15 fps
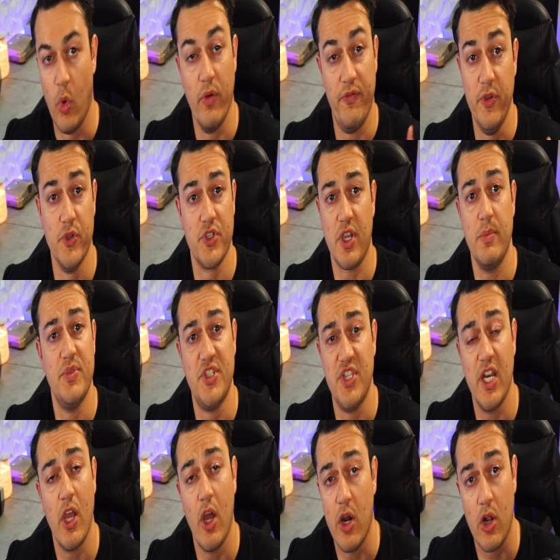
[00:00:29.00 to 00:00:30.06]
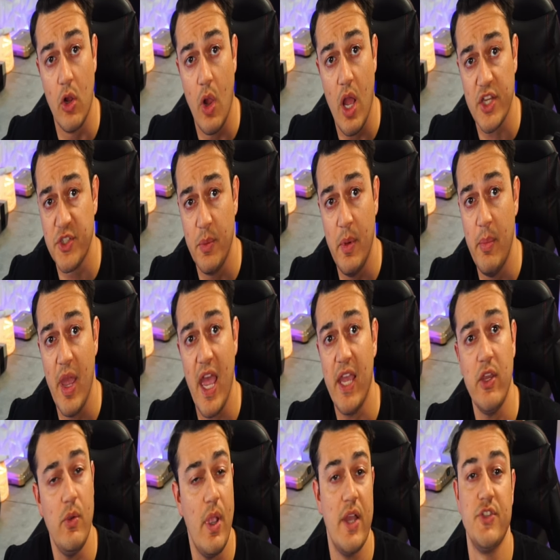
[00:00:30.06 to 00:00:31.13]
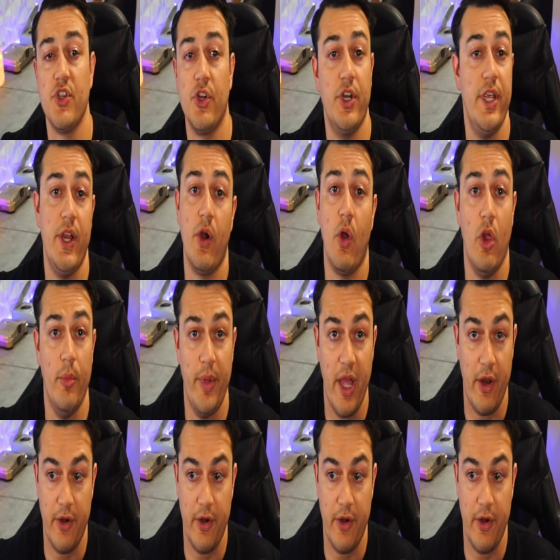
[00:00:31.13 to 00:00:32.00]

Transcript: or it feels like I'm sitting on a a colostomy bag, you guys are going to hear all about